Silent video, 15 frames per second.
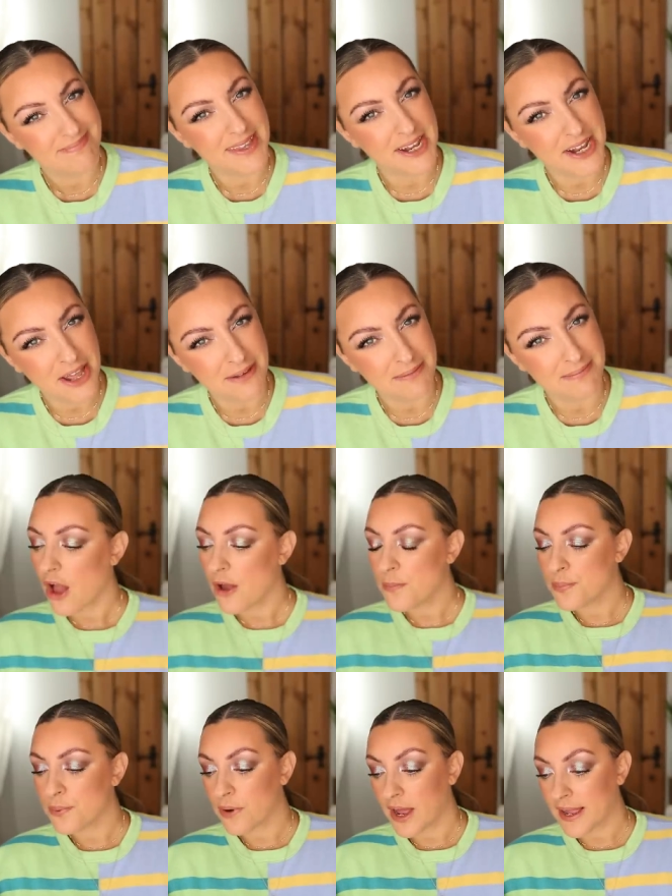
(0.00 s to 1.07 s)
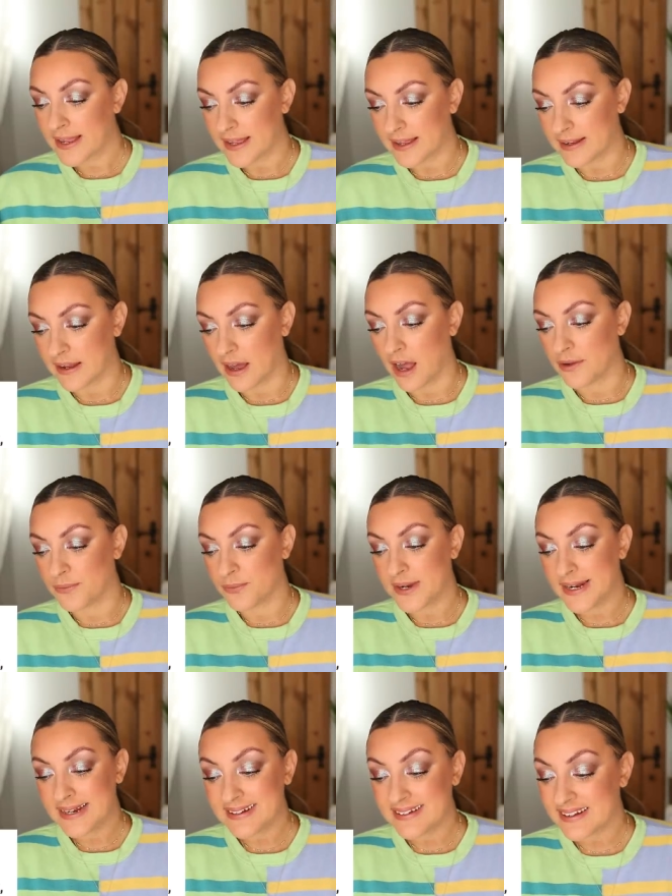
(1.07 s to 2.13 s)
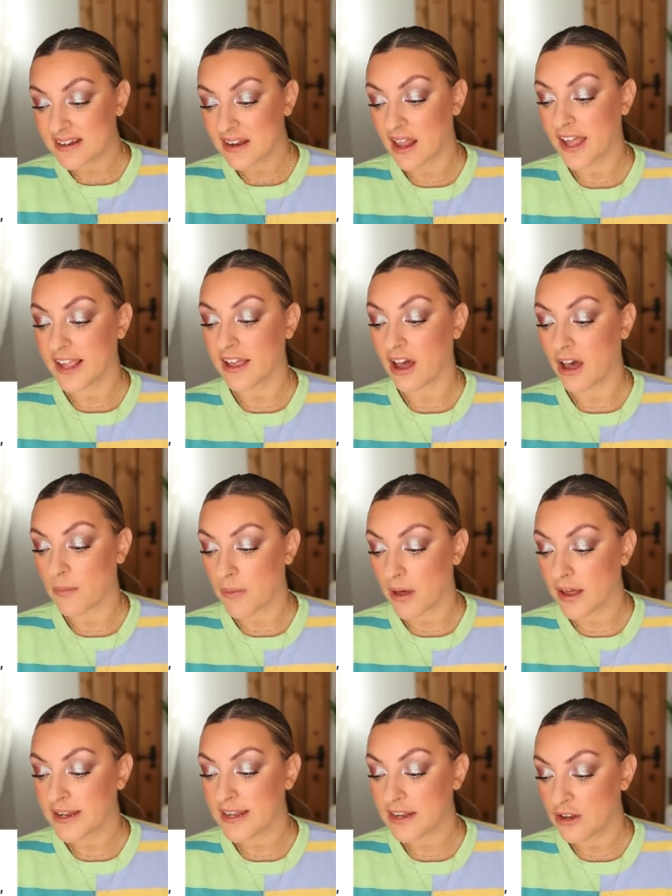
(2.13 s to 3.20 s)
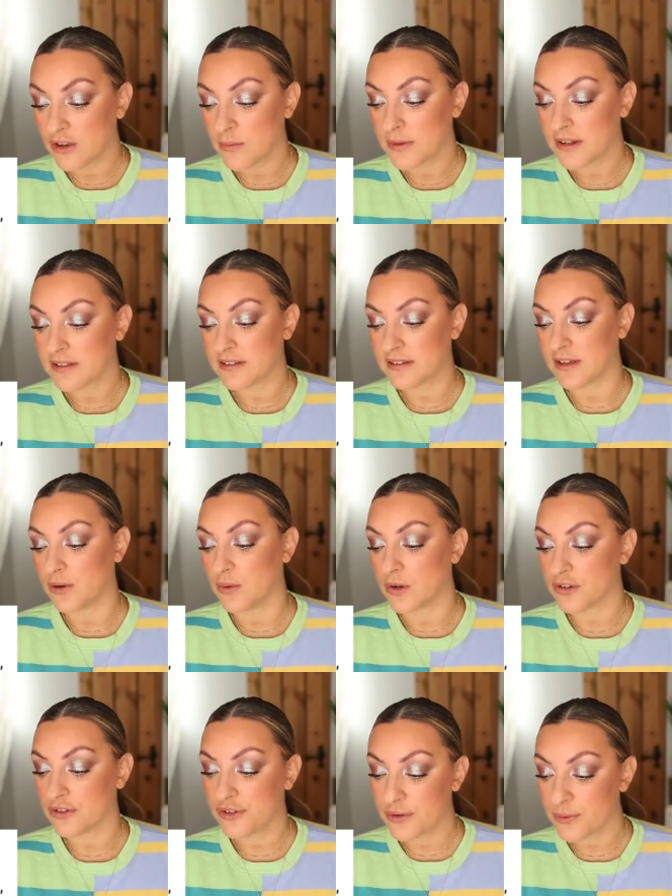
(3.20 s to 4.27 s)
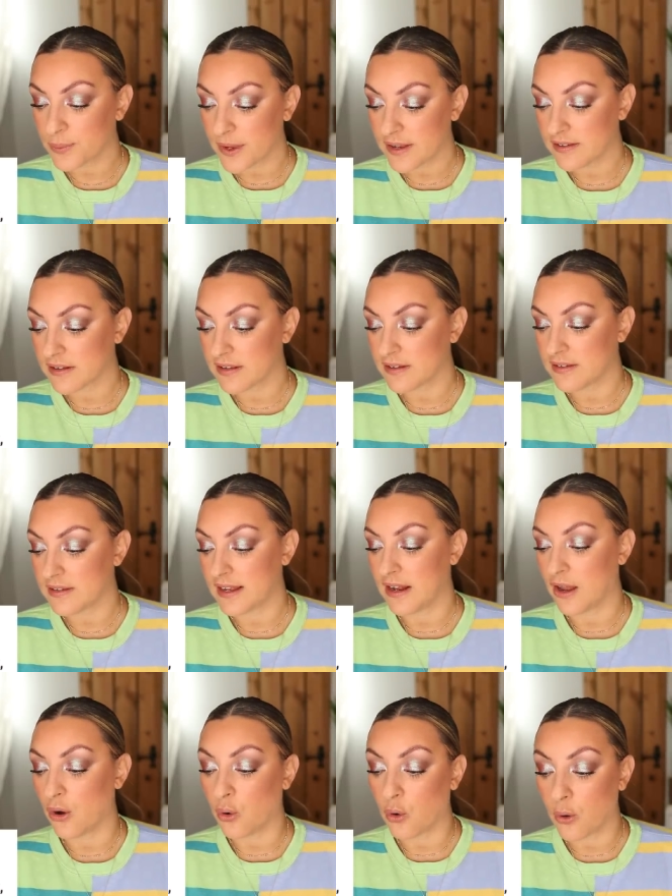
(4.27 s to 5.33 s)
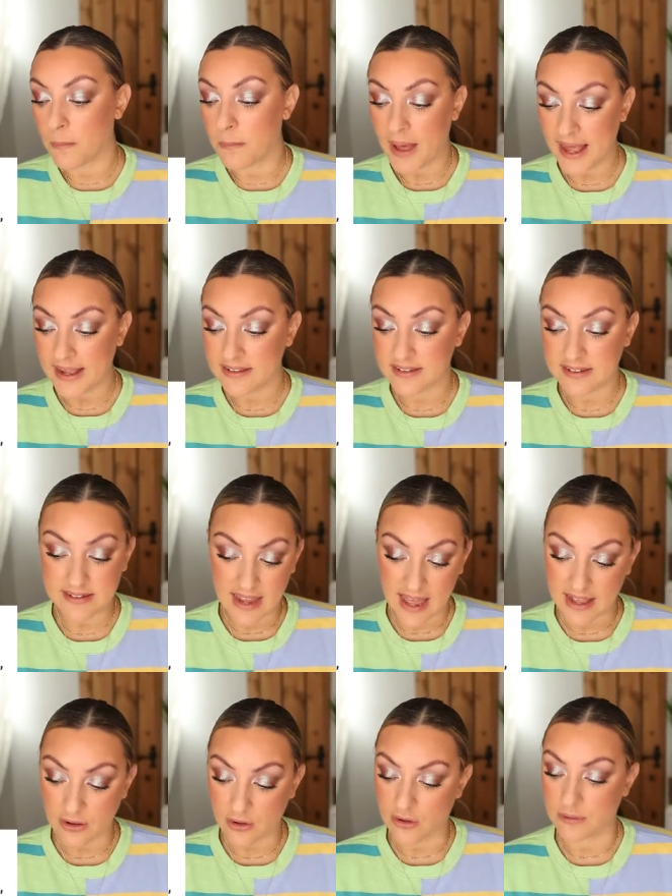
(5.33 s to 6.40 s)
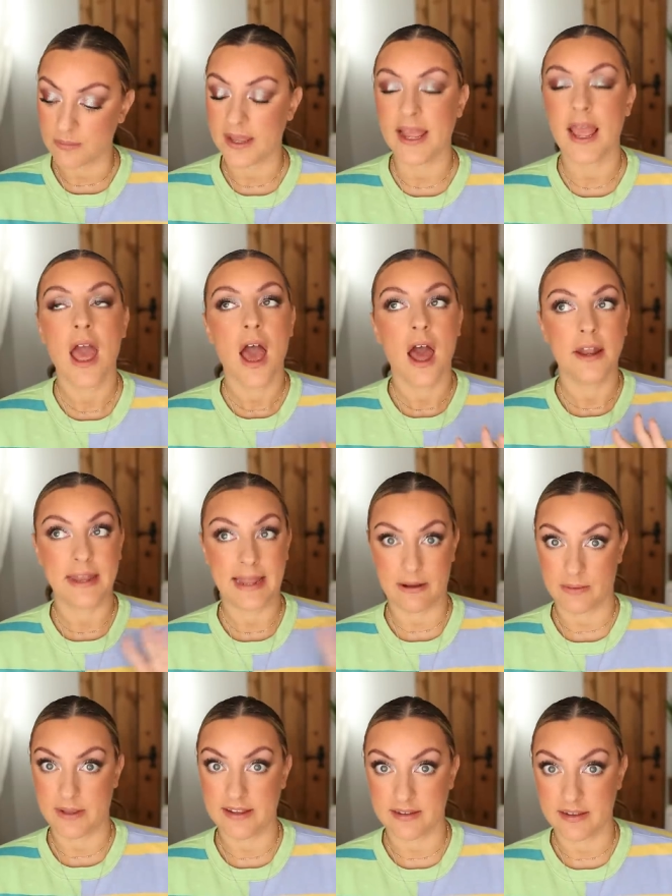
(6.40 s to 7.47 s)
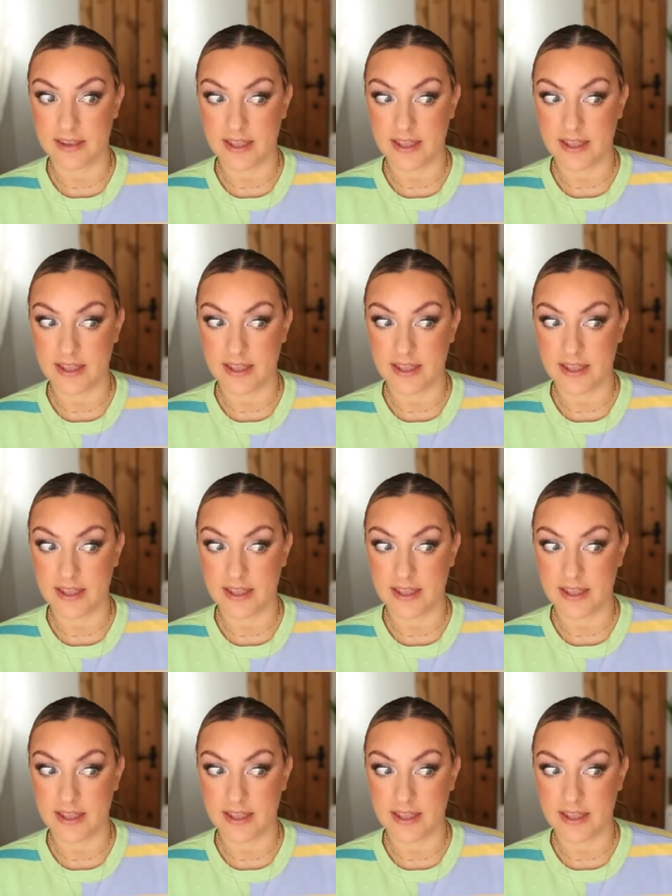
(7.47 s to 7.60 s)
you know? O'Brien, I really didn't like Armani Luminous Silk Too Faced Concealer or MAC Stack on me. Now, here's the